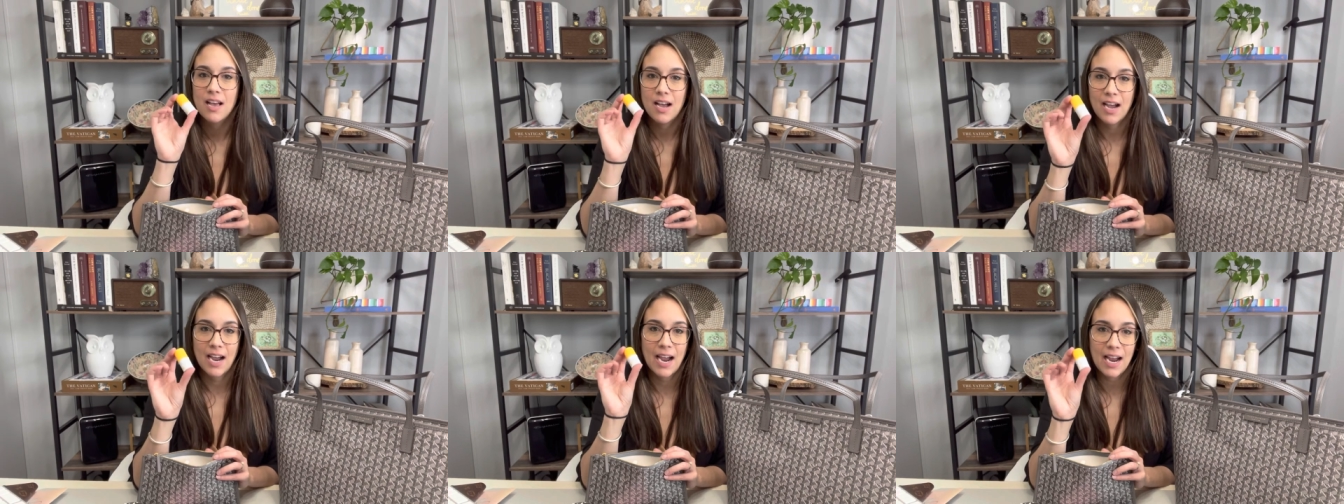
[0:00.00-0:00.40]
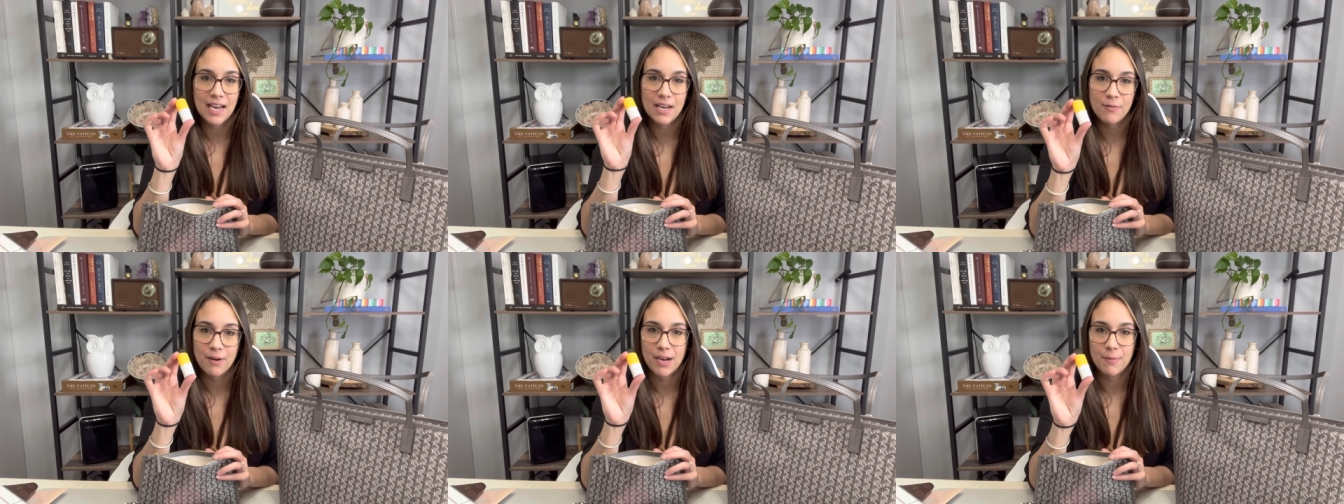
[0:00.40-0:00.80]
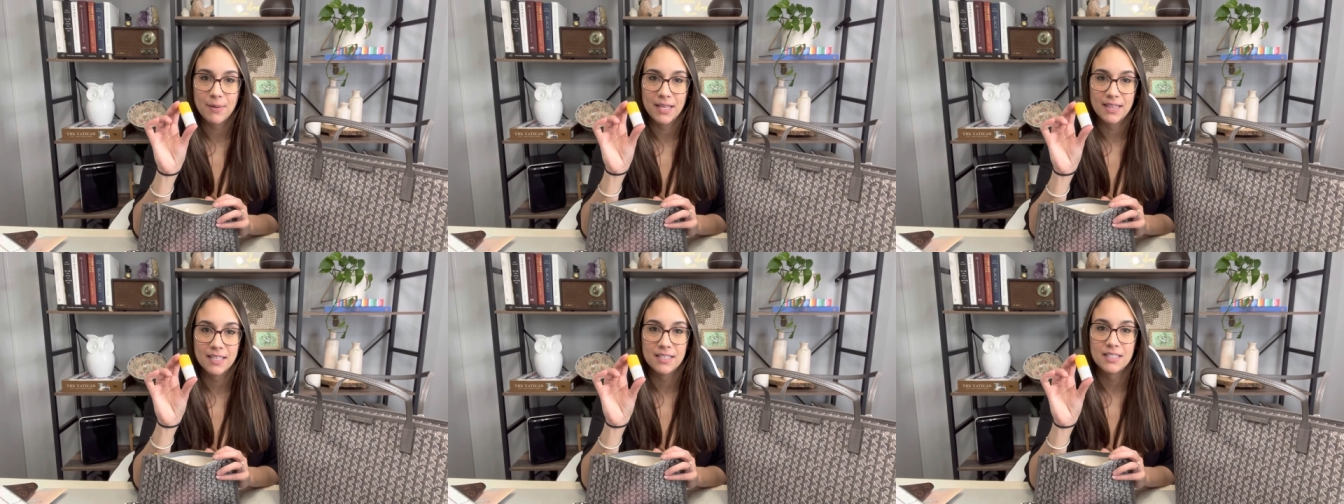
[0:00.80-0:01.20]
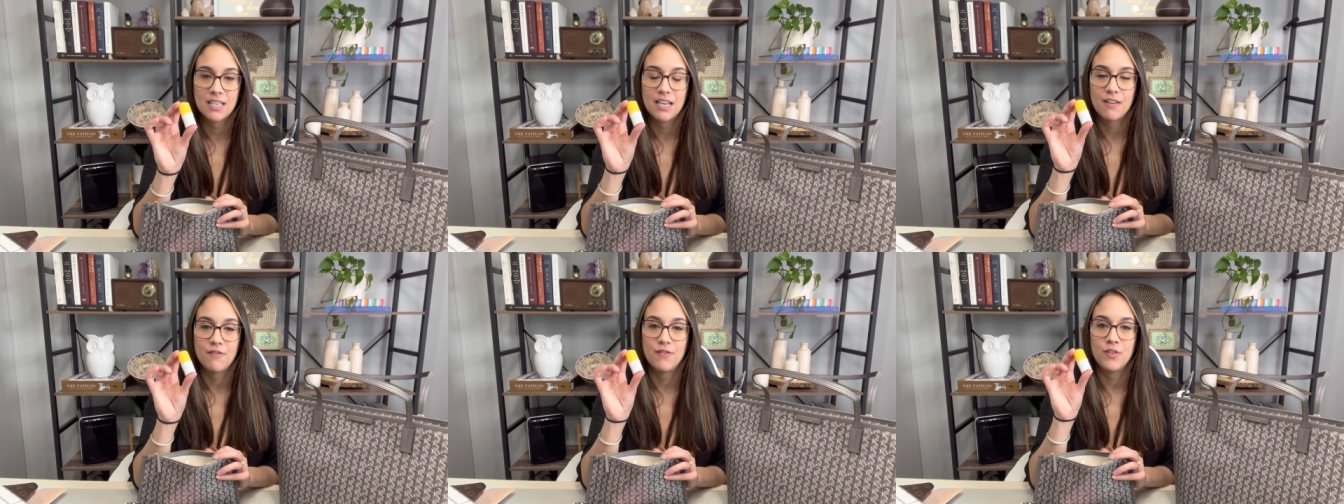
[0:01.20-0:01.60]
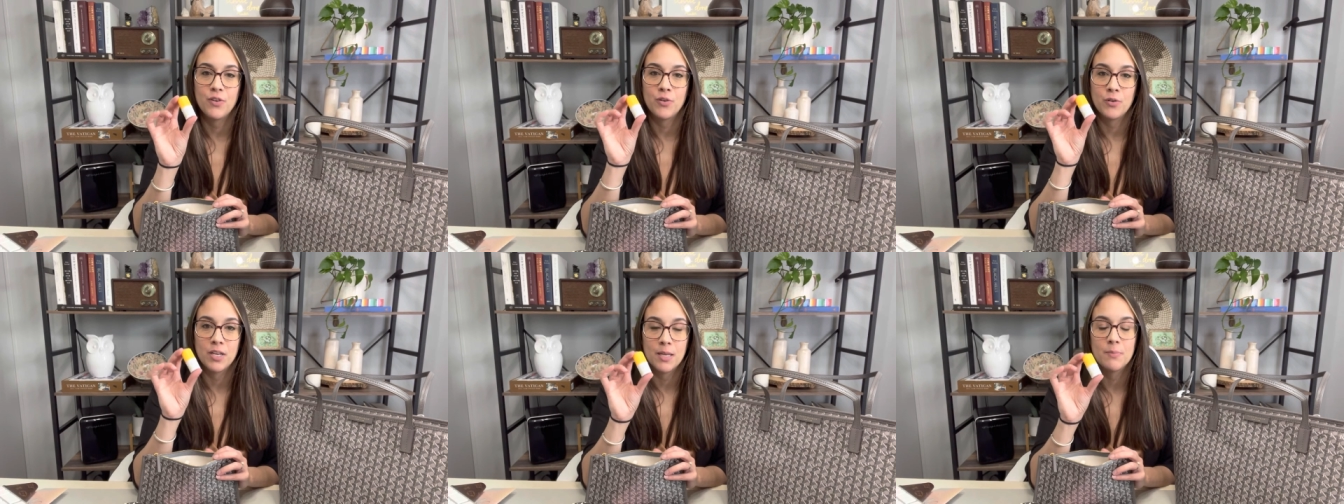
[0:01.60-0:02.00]
I highly recommend this if
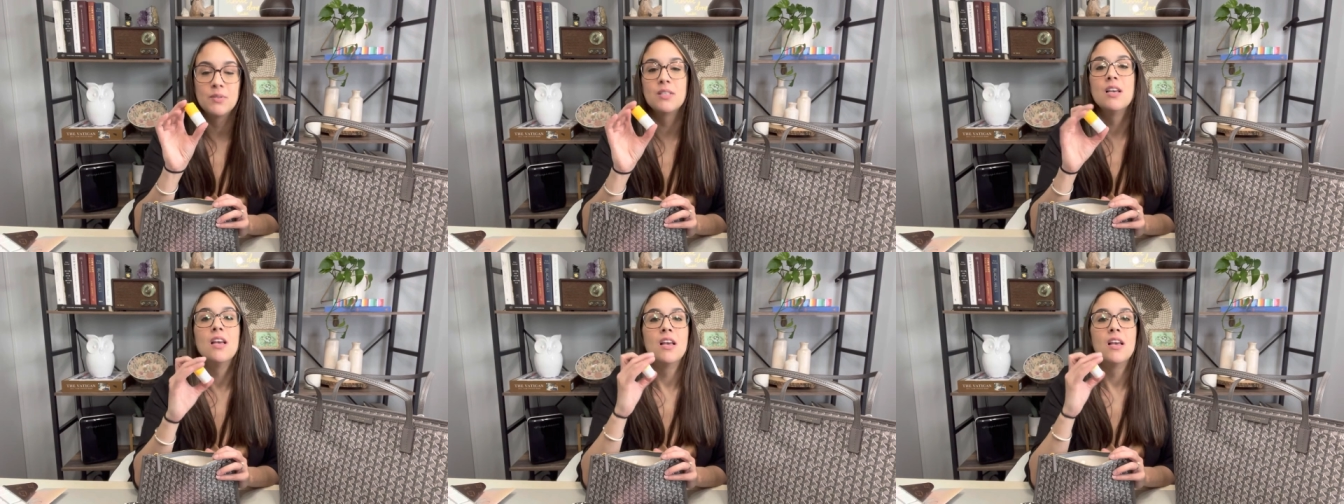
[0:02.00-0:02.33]
your lips